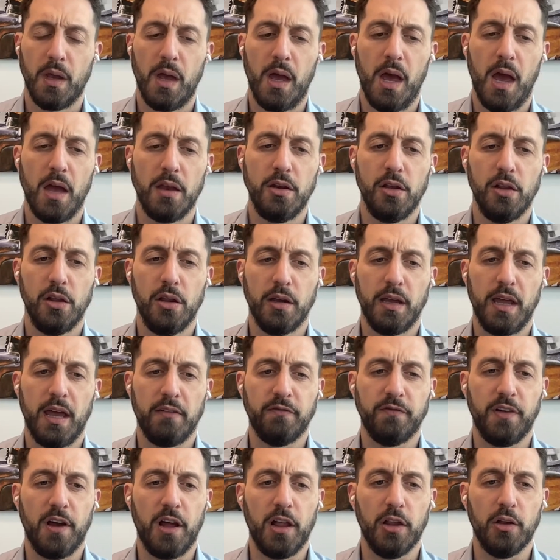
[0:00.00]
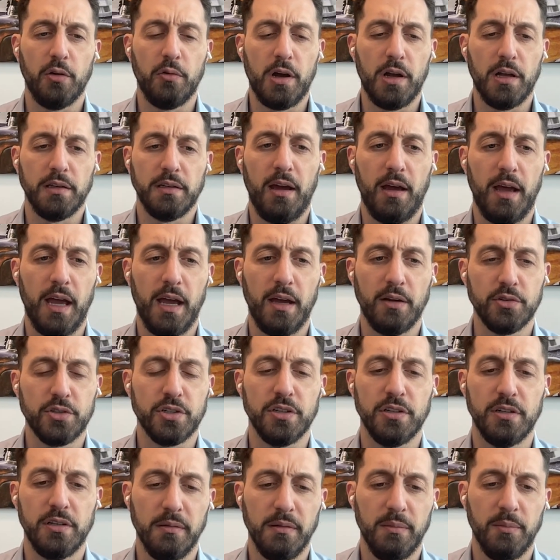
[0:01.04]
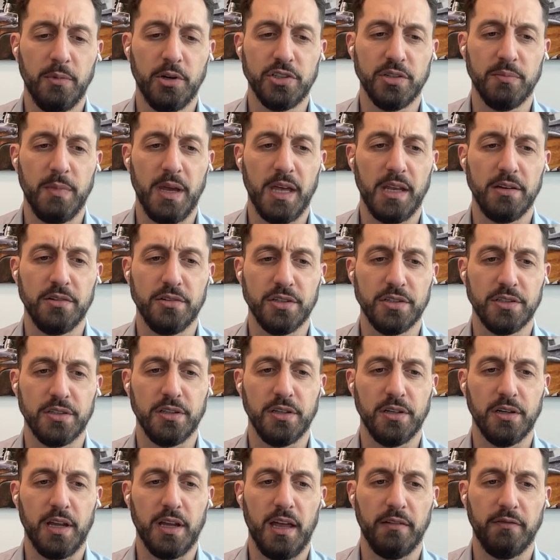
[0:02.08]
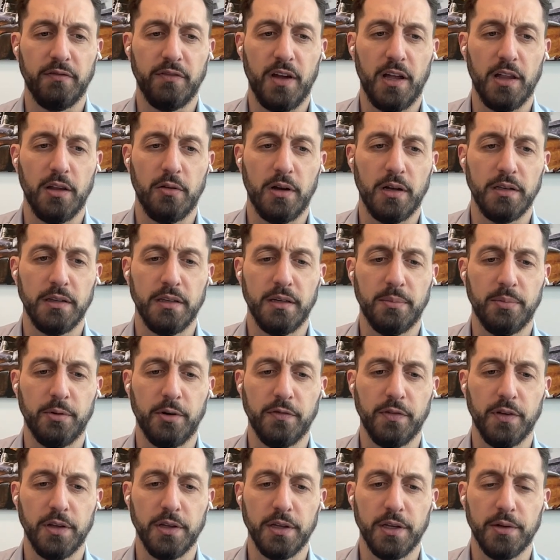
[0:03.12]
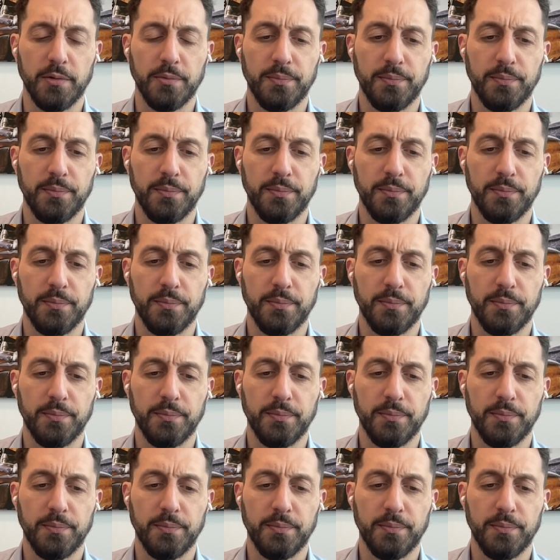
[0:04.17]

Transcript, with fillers: How do you look at follow on? How should emerging managers look at follow on their portfolio?